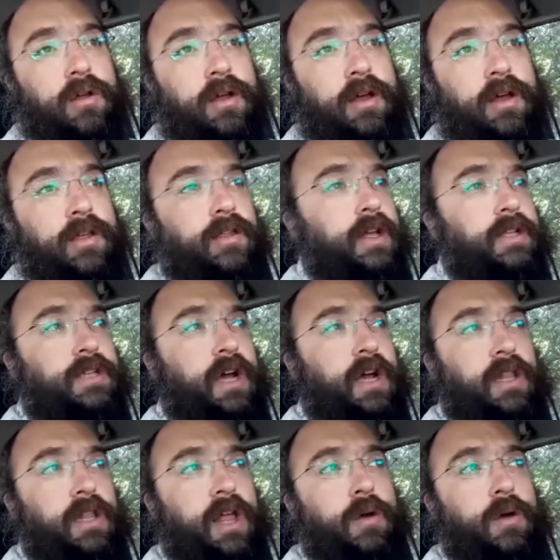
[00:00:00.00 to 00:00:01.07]
It's a
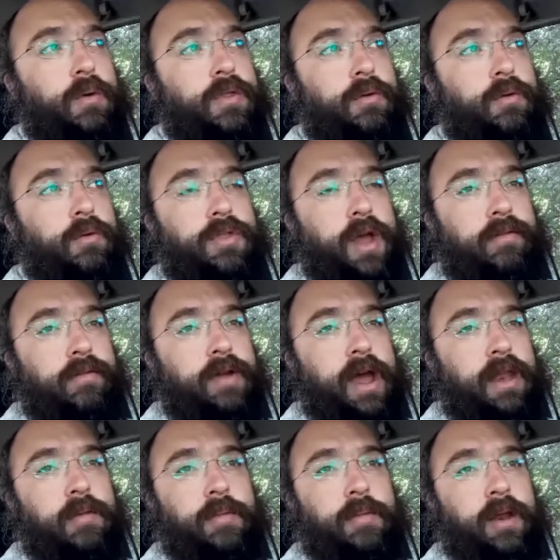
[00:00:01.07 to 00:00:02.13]
halacha with
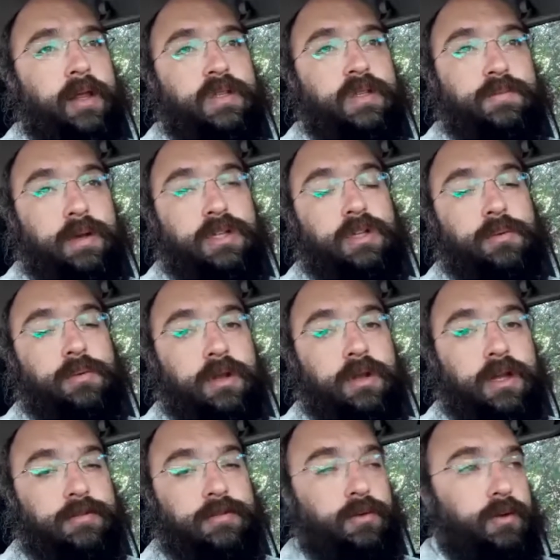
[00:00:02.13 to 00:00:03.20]
anybody, especially when it
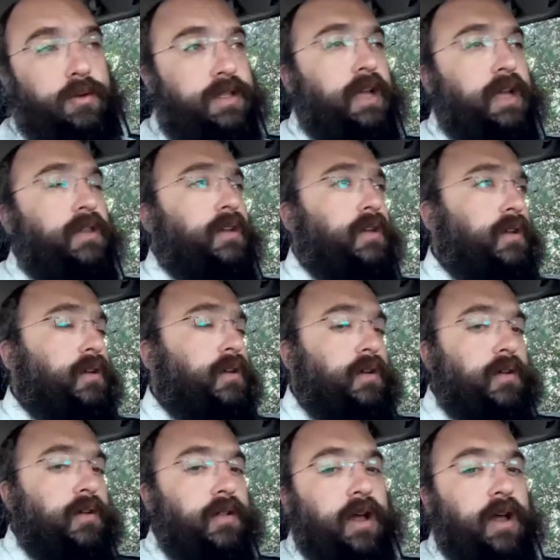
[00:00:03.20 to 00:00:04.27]
comes to a tzaddik.
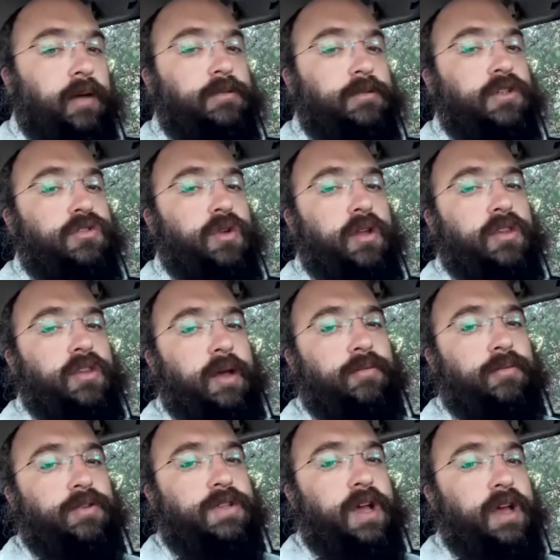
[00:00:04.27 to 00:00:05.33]
I'm just trying to
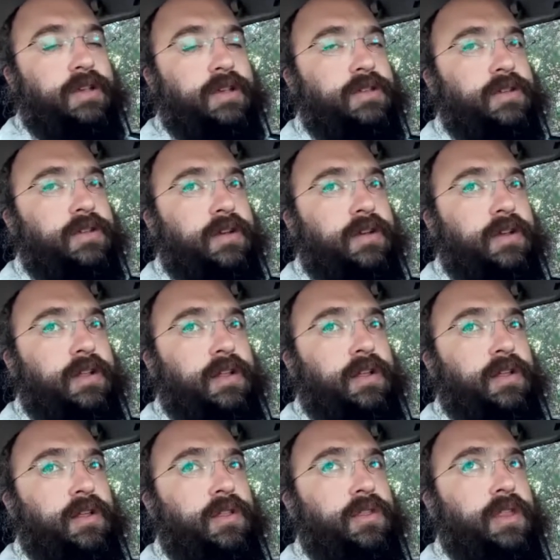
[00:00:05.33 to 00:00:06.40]
emphasize
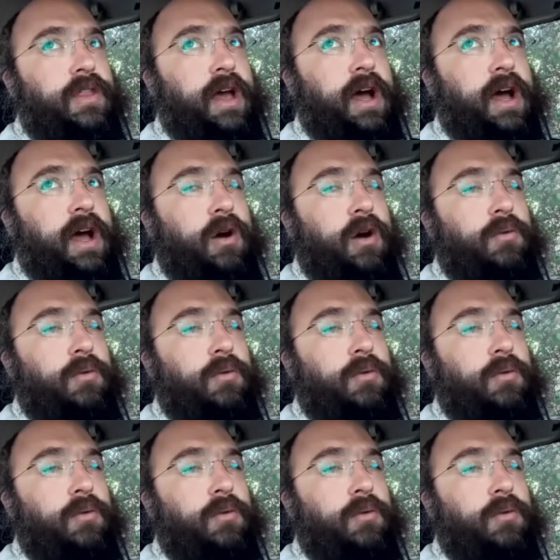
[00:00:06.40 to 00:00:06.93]
how